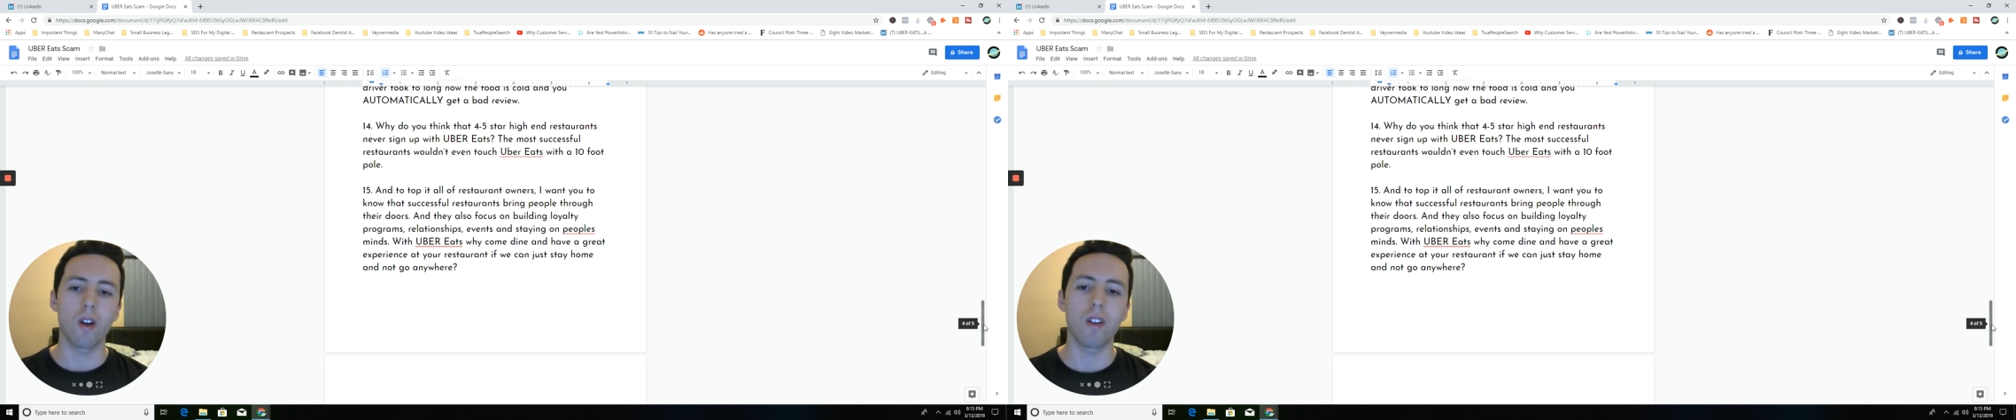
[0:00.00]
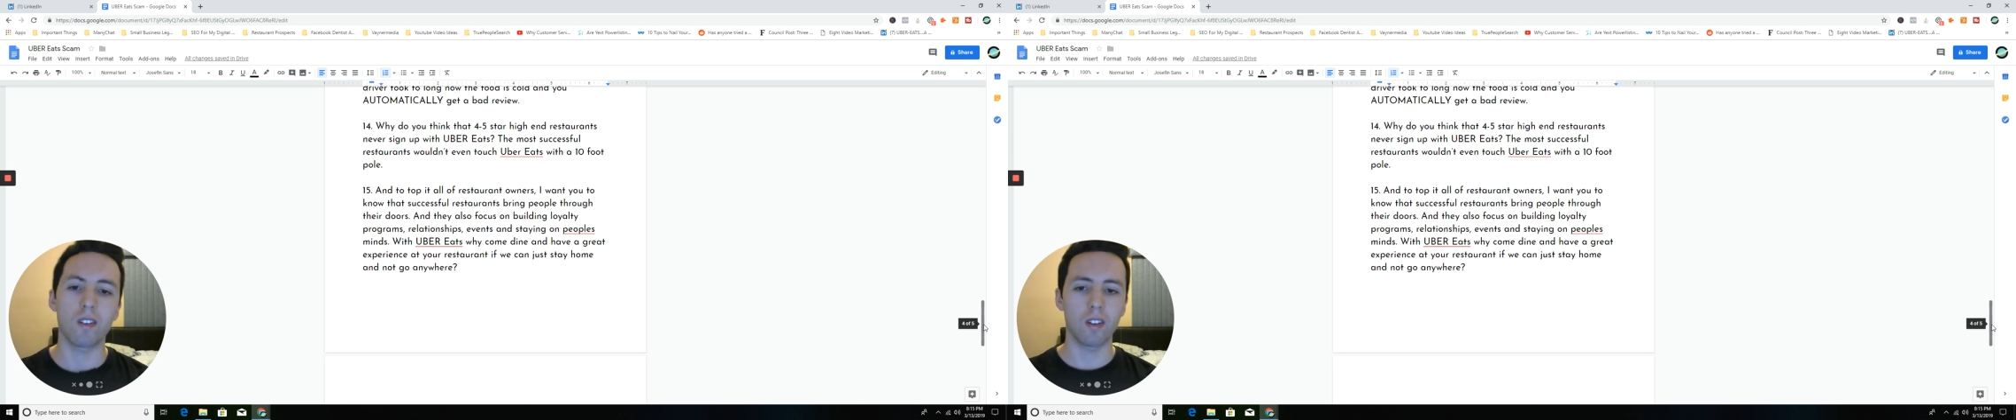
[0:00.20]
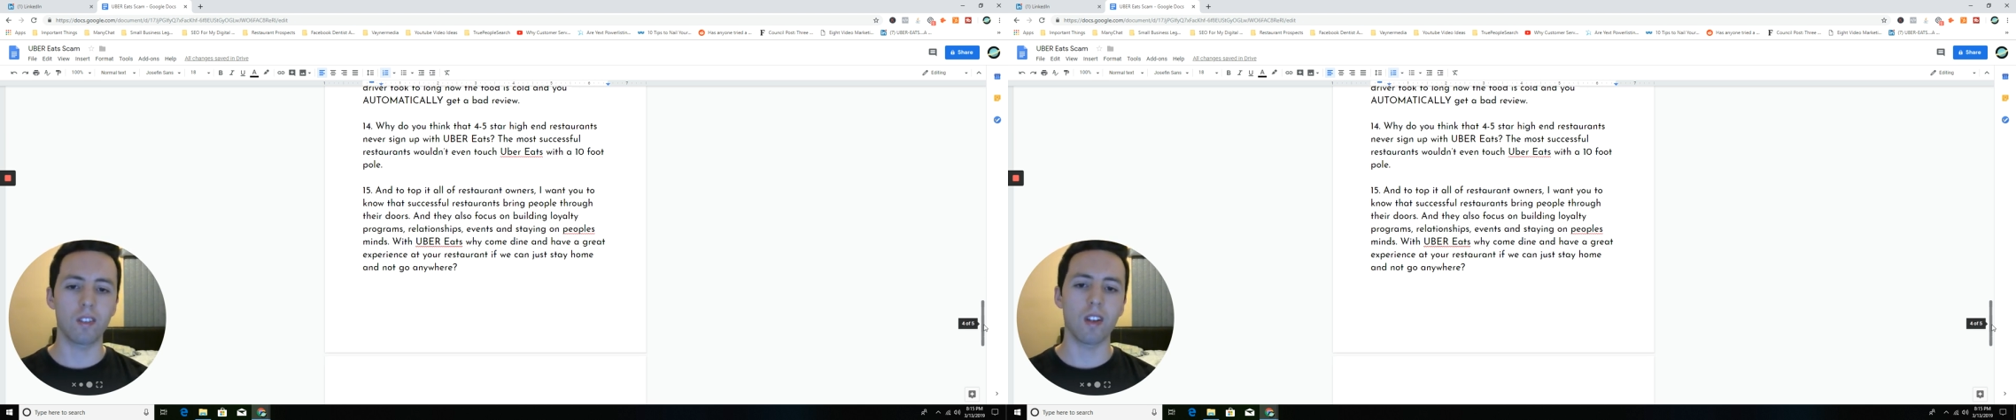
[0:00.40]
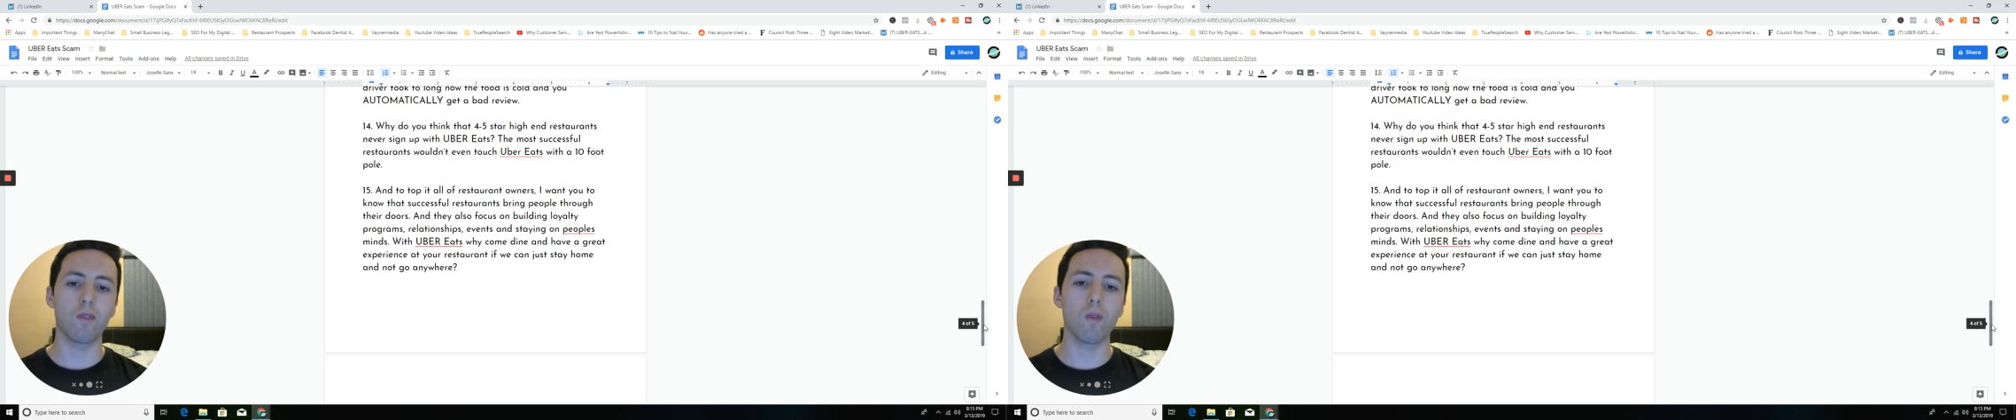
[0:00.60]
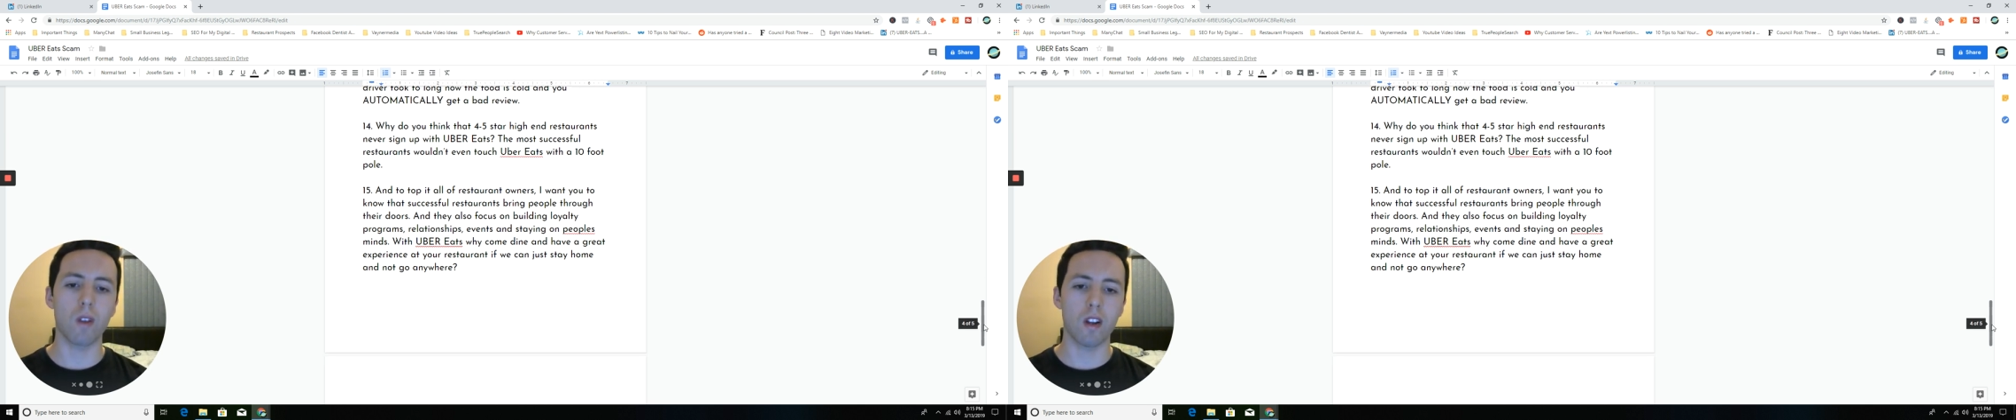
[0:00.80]

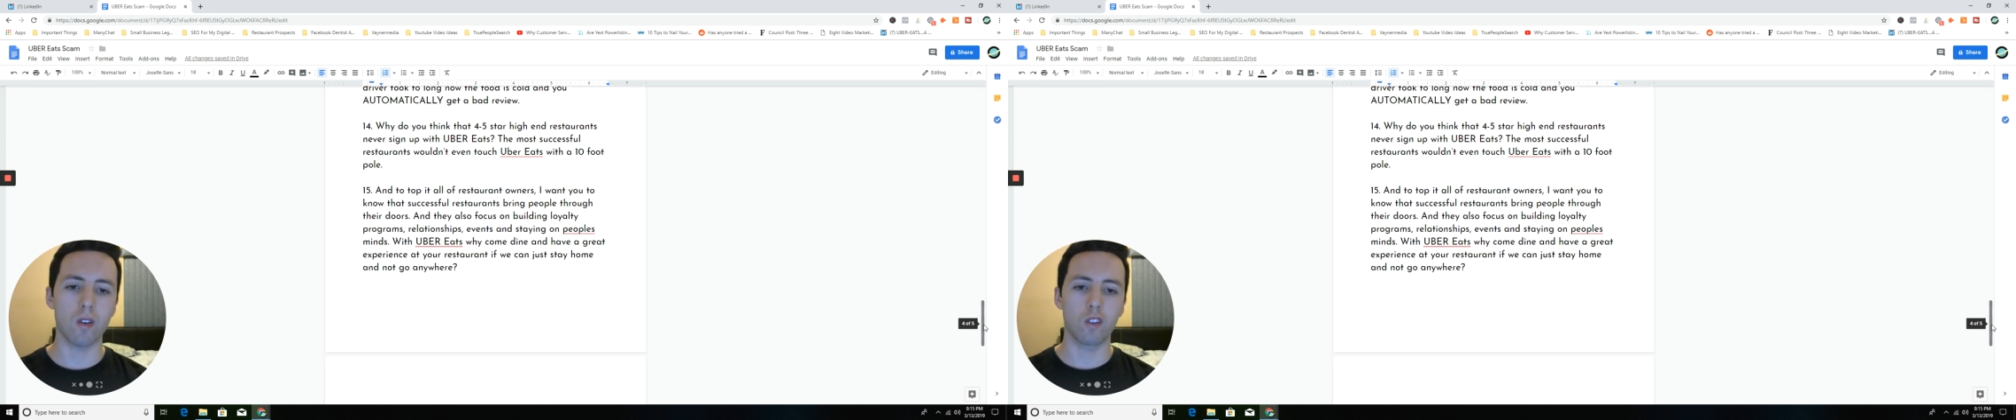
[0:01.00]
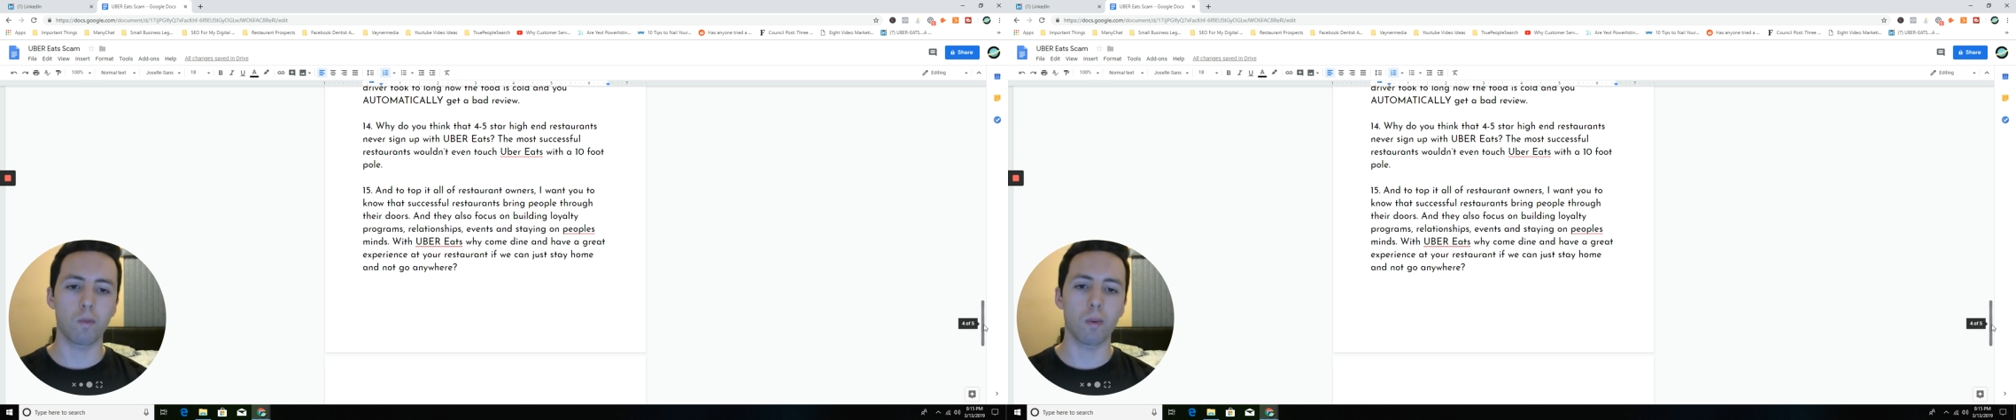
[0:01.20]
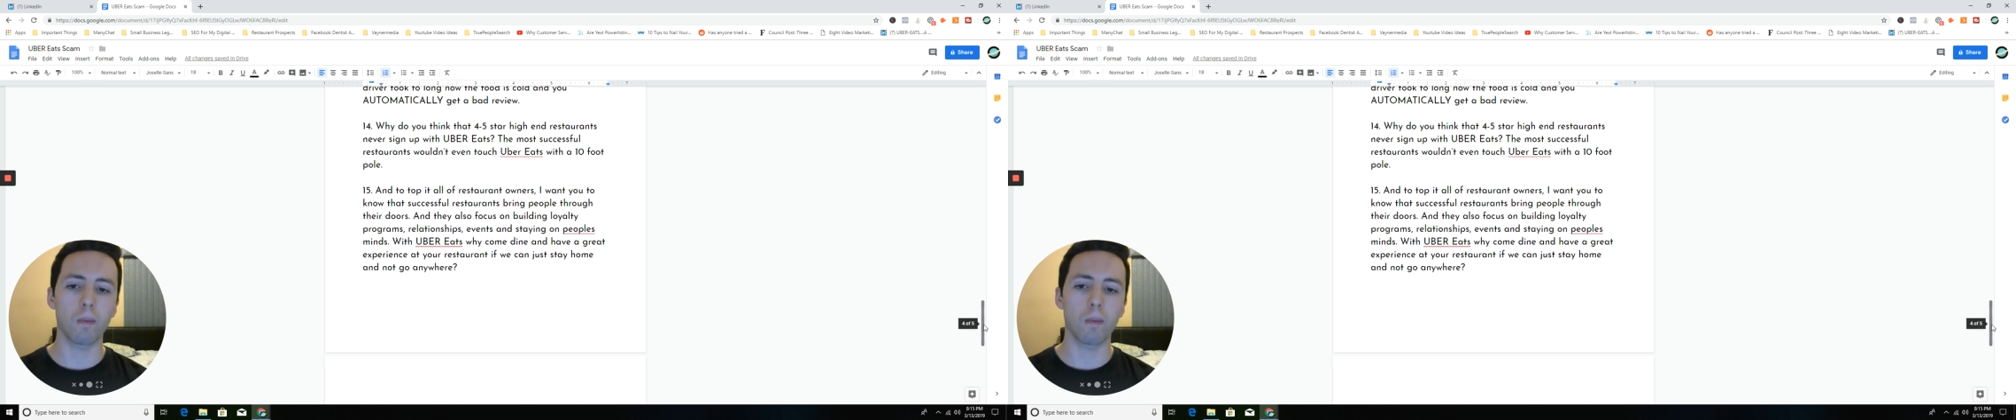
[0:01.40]
successful restaurants bring